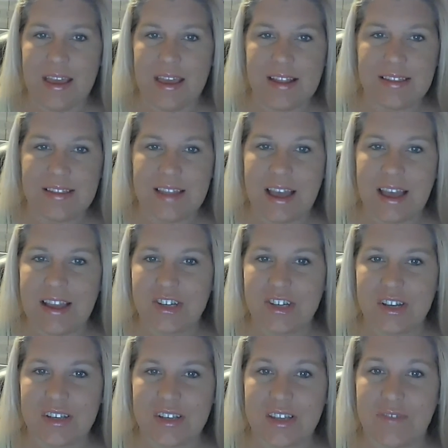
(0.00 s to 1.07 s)
It's not
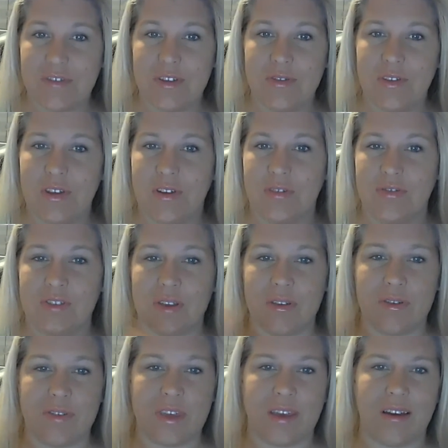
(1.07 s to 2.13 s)
just if
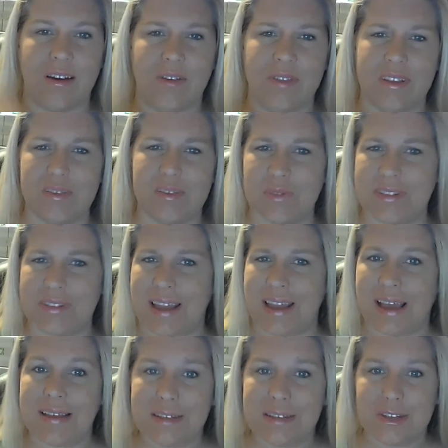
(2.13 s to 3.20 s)
you think, oh, this person
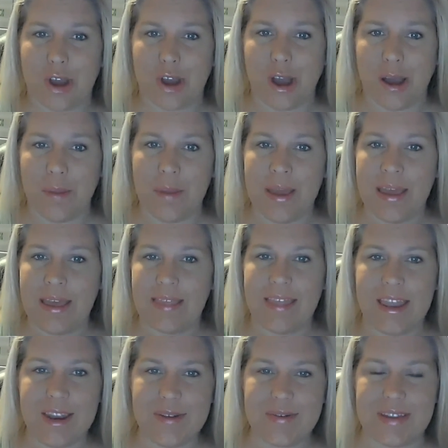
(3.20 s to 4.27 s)
has a job,
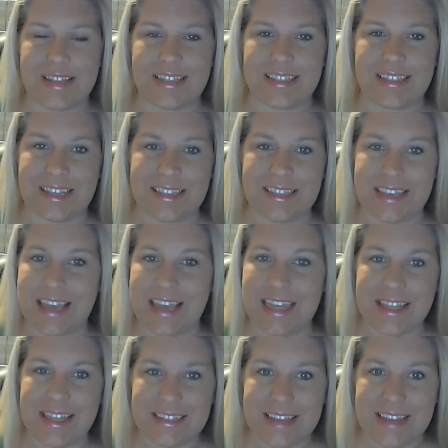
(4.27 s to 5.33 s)
they don't need Scentsy.
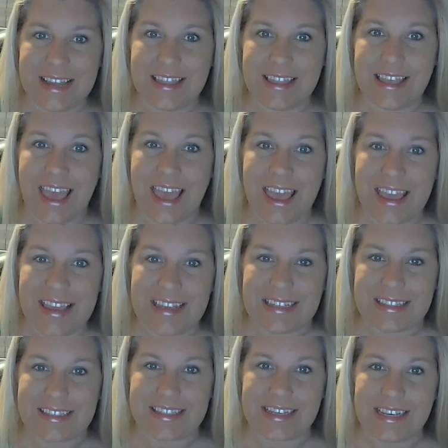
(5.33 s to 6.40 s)
That's not the
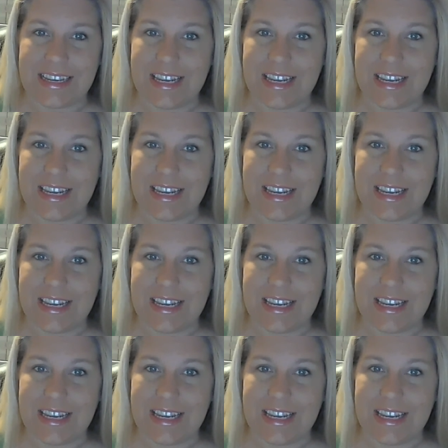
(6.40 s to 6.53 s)
case.